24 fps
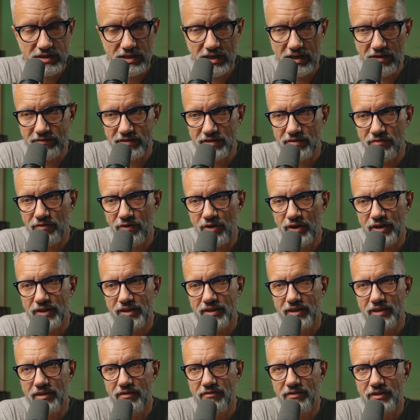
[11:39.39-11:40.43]
and I was
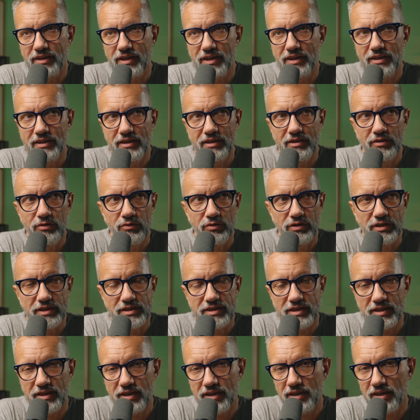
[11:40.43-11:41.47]
writing what I did during
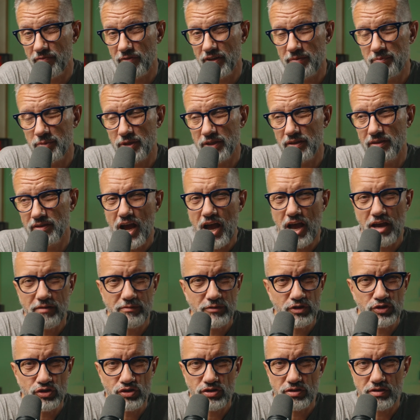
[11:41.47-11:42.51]
the day. But I'm
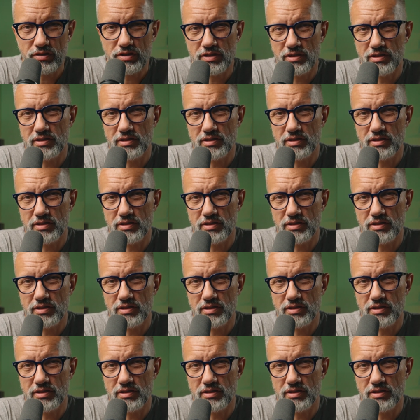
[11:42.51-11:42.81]
not sure